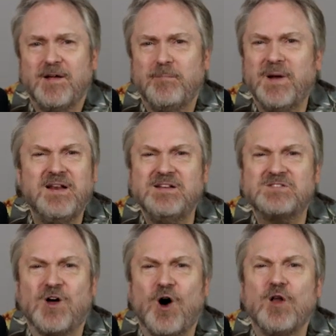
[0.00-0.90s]
Benny's
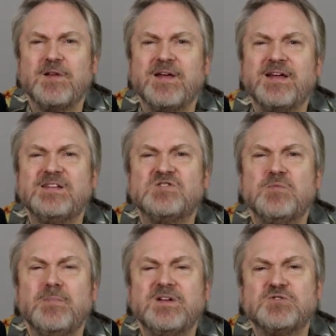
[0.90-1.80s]
calling is to
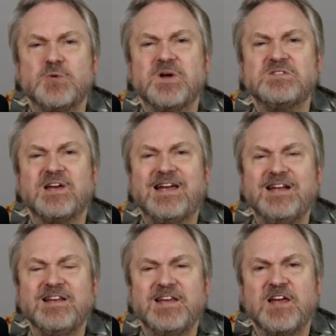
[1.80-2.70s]
minister as a
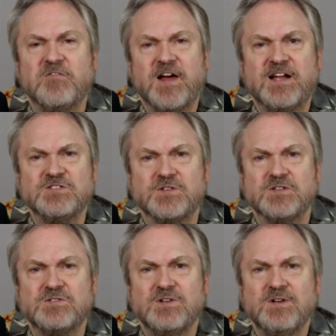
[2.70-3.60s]
healing
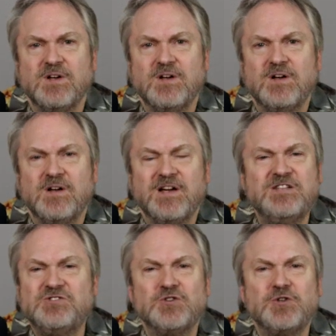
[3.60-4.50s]
evangelist.
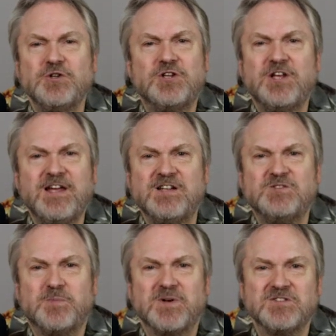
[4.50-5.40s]
He shouldn't
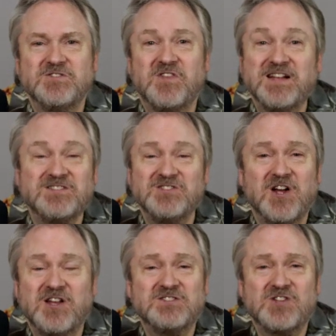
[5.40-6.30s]
teach because that's
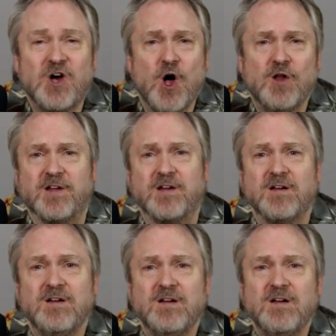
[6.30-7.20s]
not his calling.
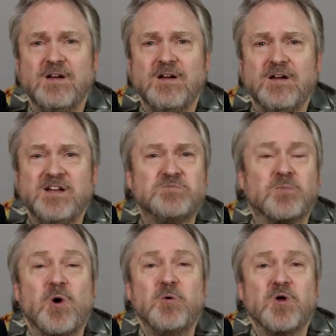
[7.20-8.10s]
He's
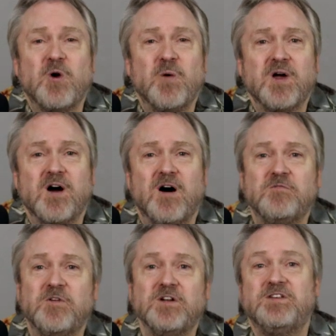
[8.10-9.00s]
prone to going
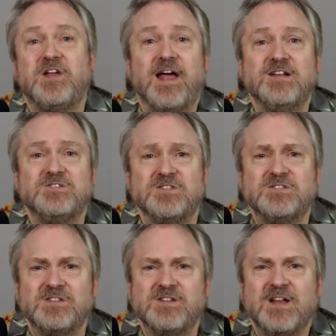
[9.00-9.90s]
off on
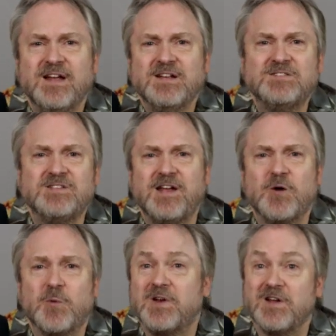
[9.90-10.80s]
tangents and
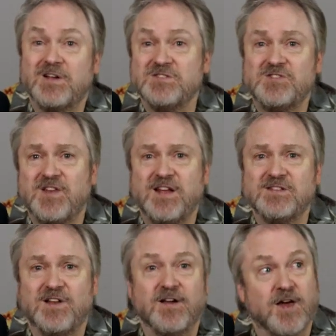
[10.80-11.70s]
saying ridiculous
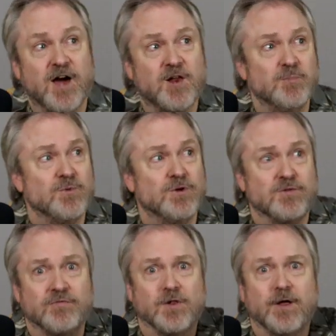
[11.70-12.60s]
things like Adam
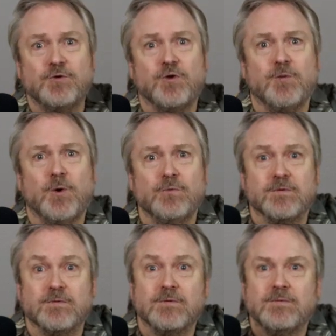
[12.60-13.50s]
could fly to the
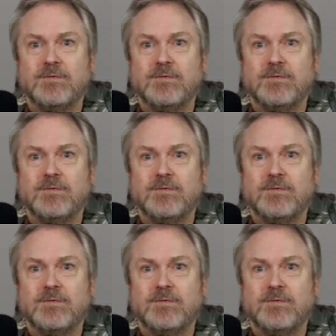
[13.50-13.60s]
moon,